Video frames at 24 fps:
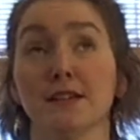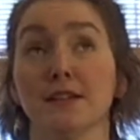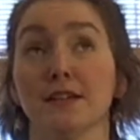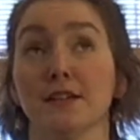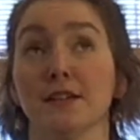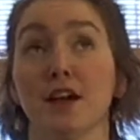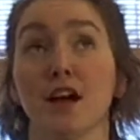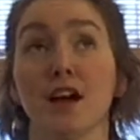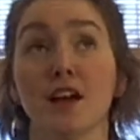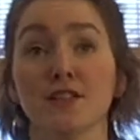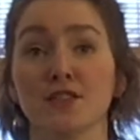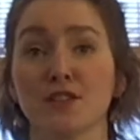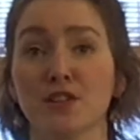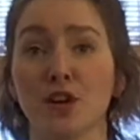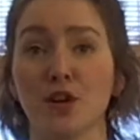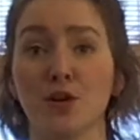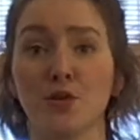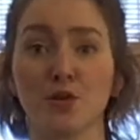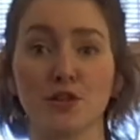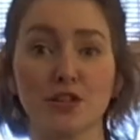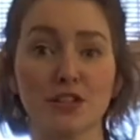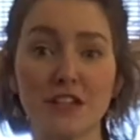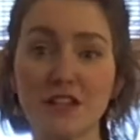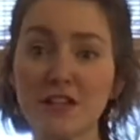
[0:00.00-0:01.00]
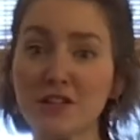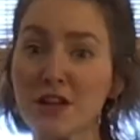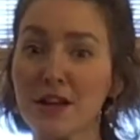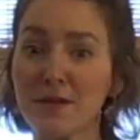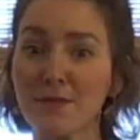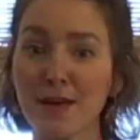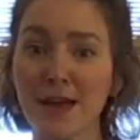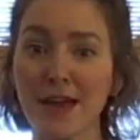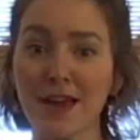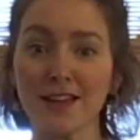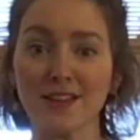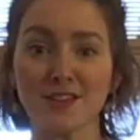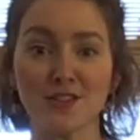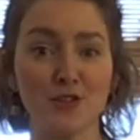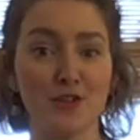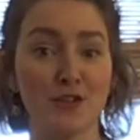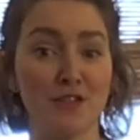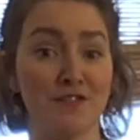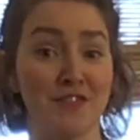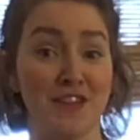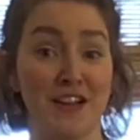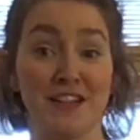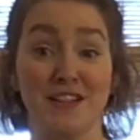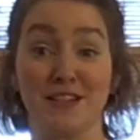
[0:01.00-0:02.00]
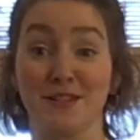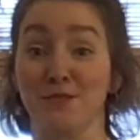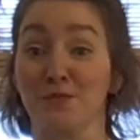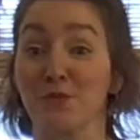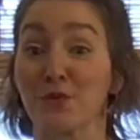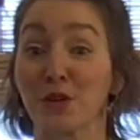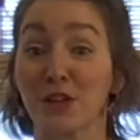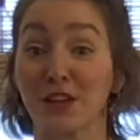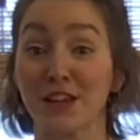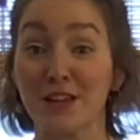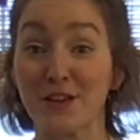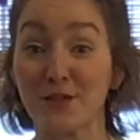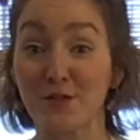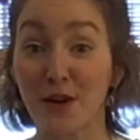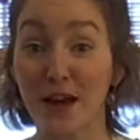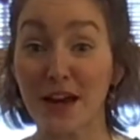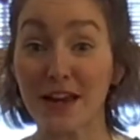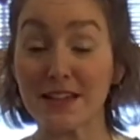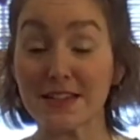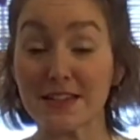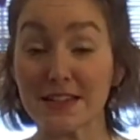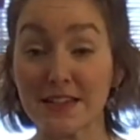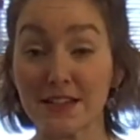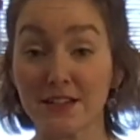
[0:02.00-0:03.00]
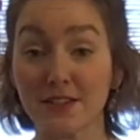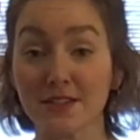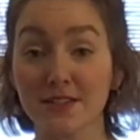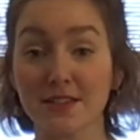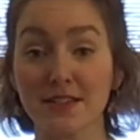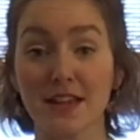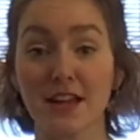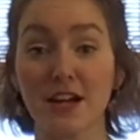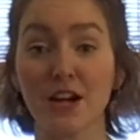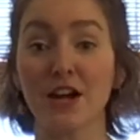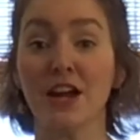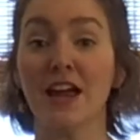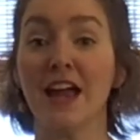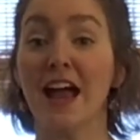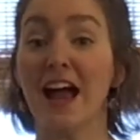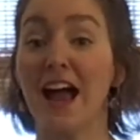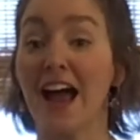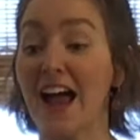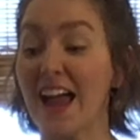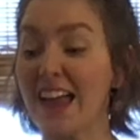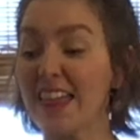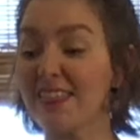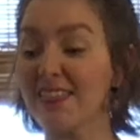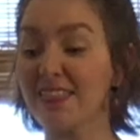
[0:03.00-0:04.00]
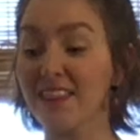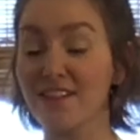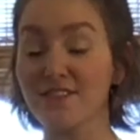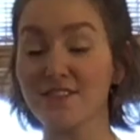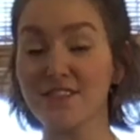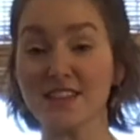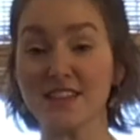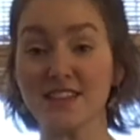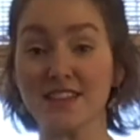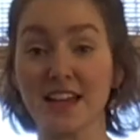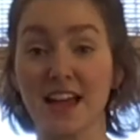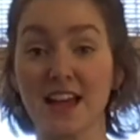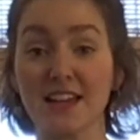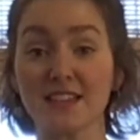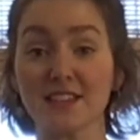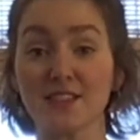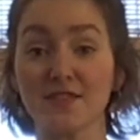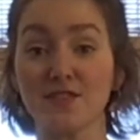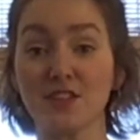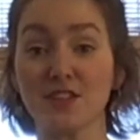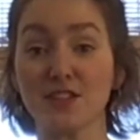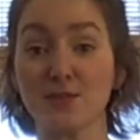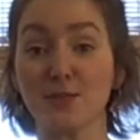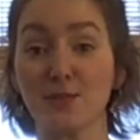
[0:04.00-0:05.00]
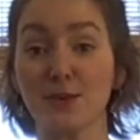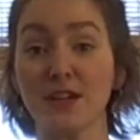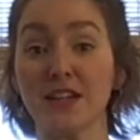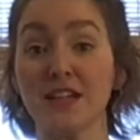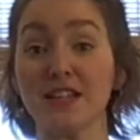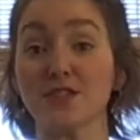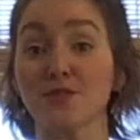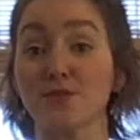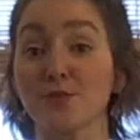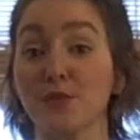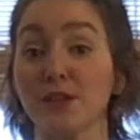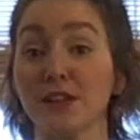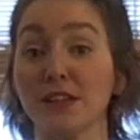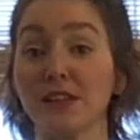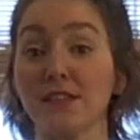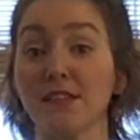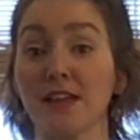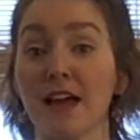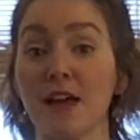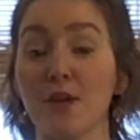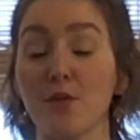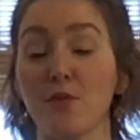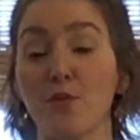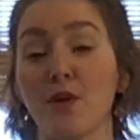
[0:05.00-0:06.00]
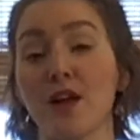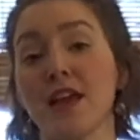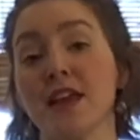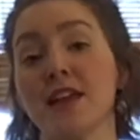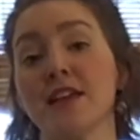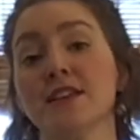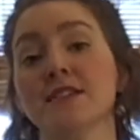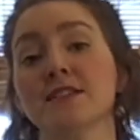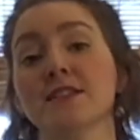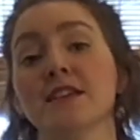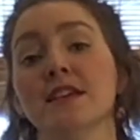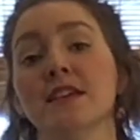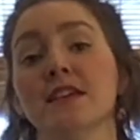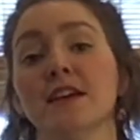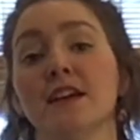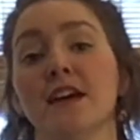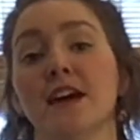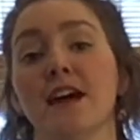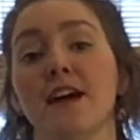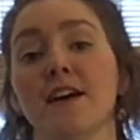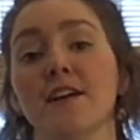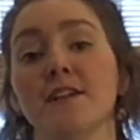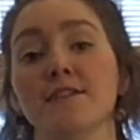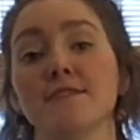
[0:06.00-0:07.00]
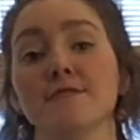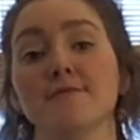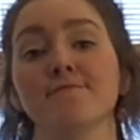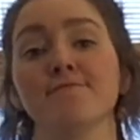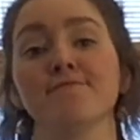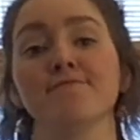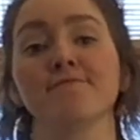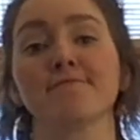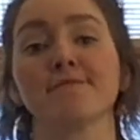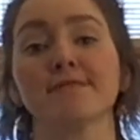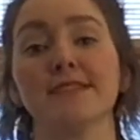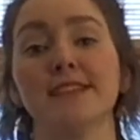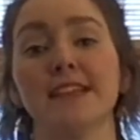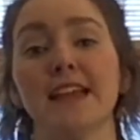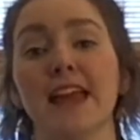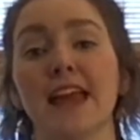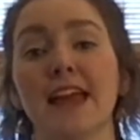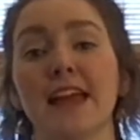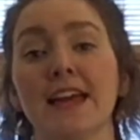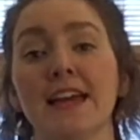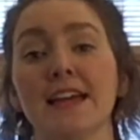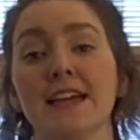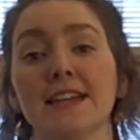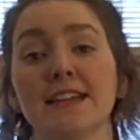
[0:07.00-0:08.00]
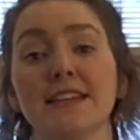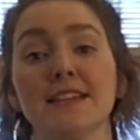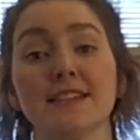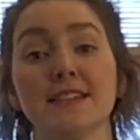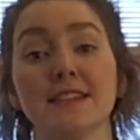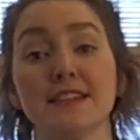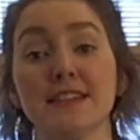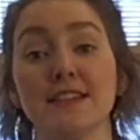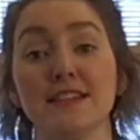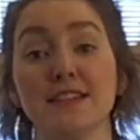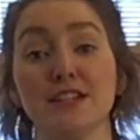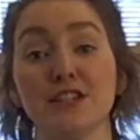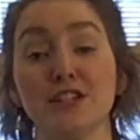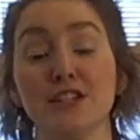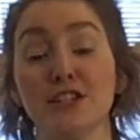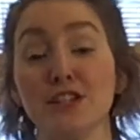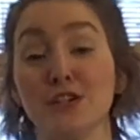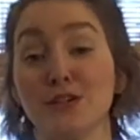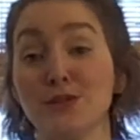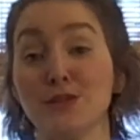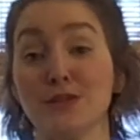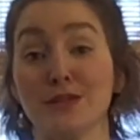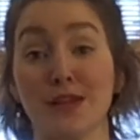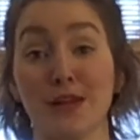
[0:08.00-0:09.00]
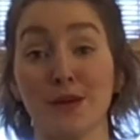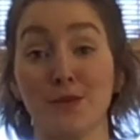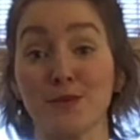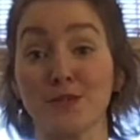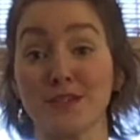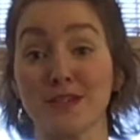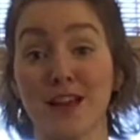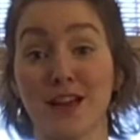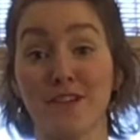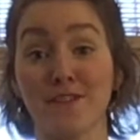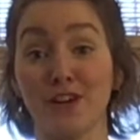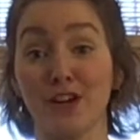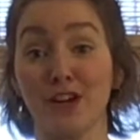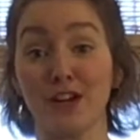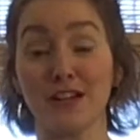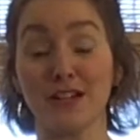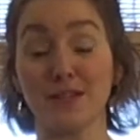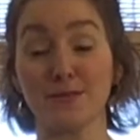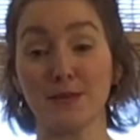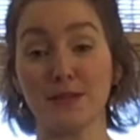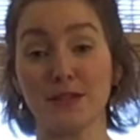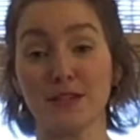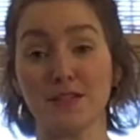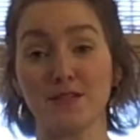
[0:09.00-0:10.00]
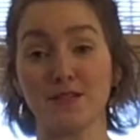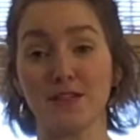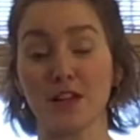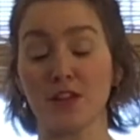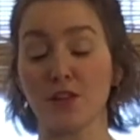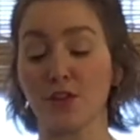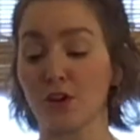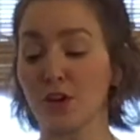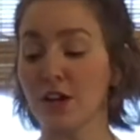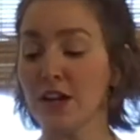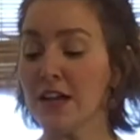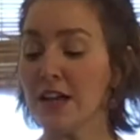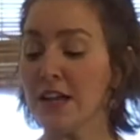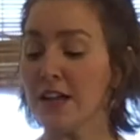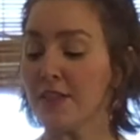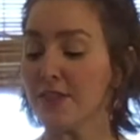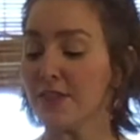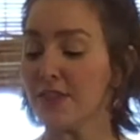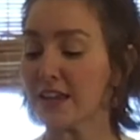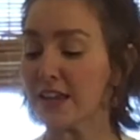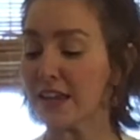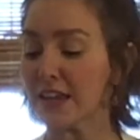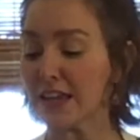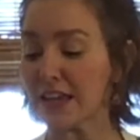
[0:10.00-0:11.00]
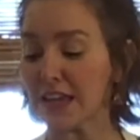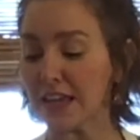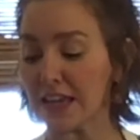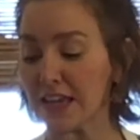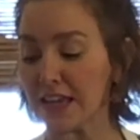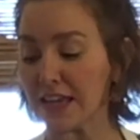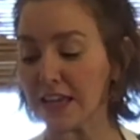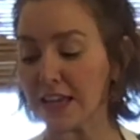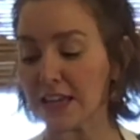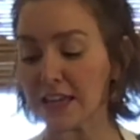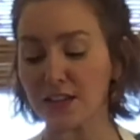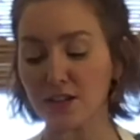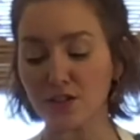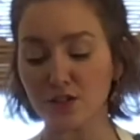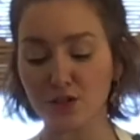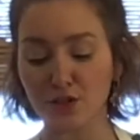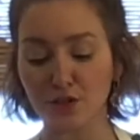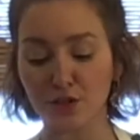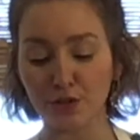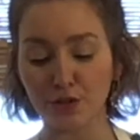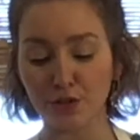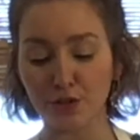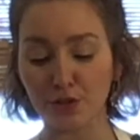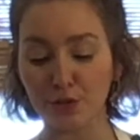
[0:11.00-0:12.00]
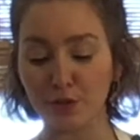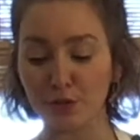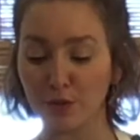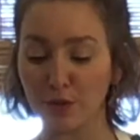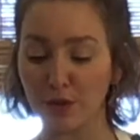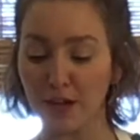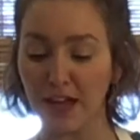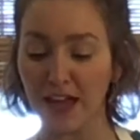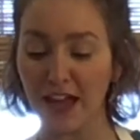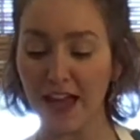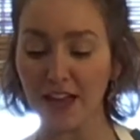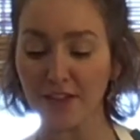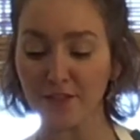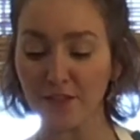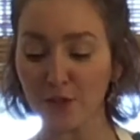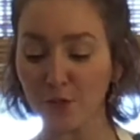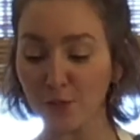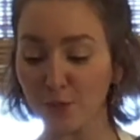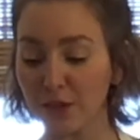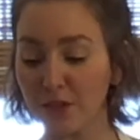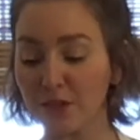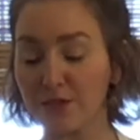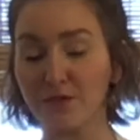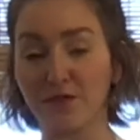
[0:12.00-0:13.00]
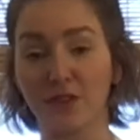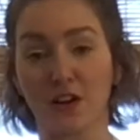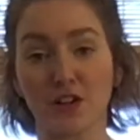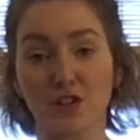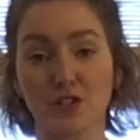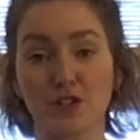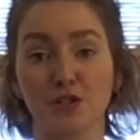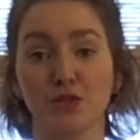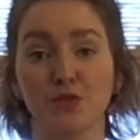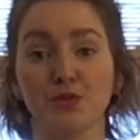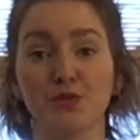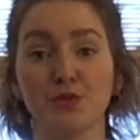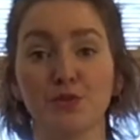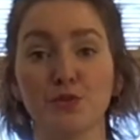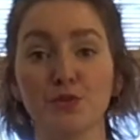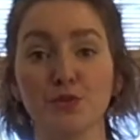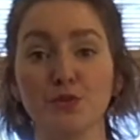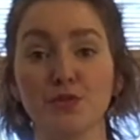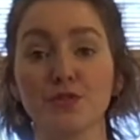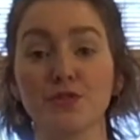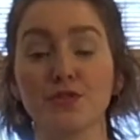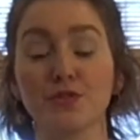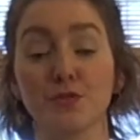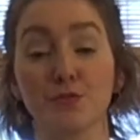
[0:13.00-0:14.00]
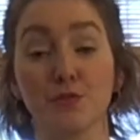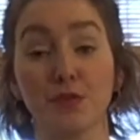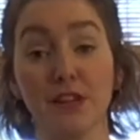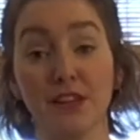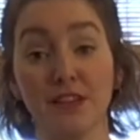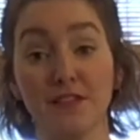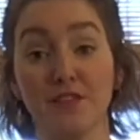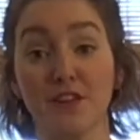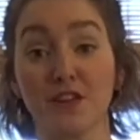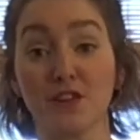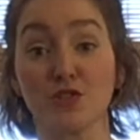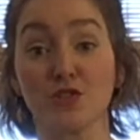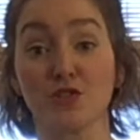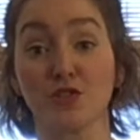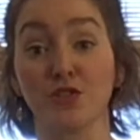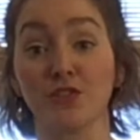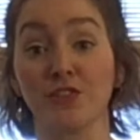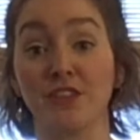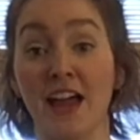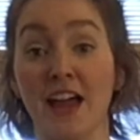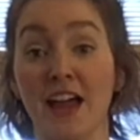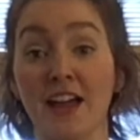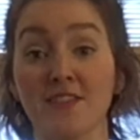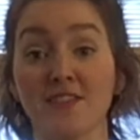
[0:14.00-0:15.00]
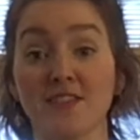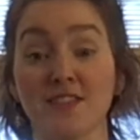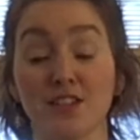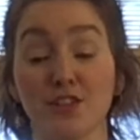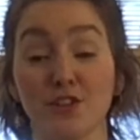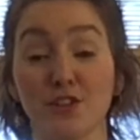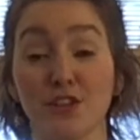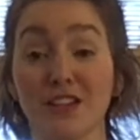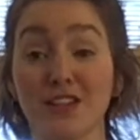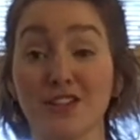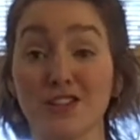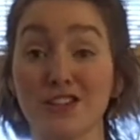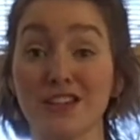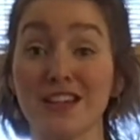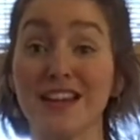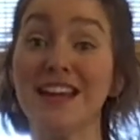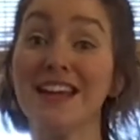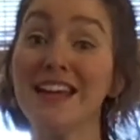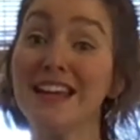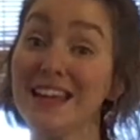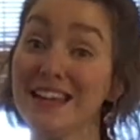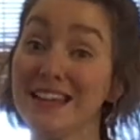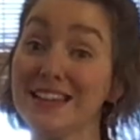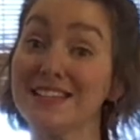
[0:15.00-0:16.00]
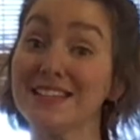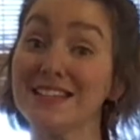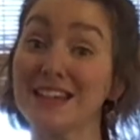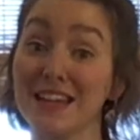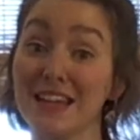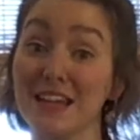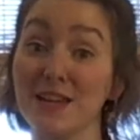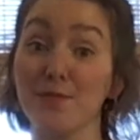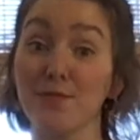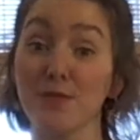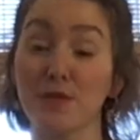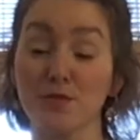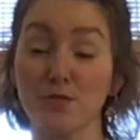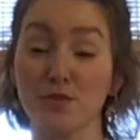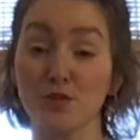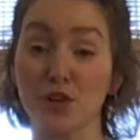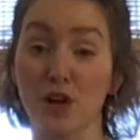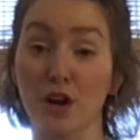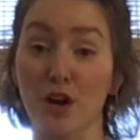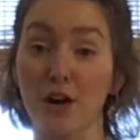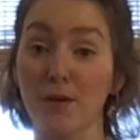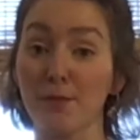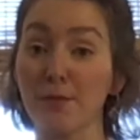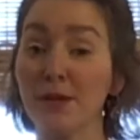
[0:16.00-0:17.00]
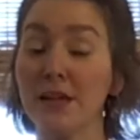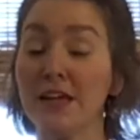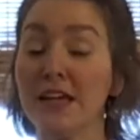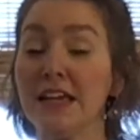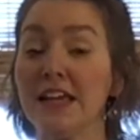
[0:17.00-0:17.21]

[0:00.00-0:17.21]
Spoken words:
Costco or TJ Maxx. You can find some really great deals there. I love the size of this one. It's really lightweight and is easy to use, and it was not very expensive either. The key to having really functional tools and really functional knives in your kitchen is to keep them sharp.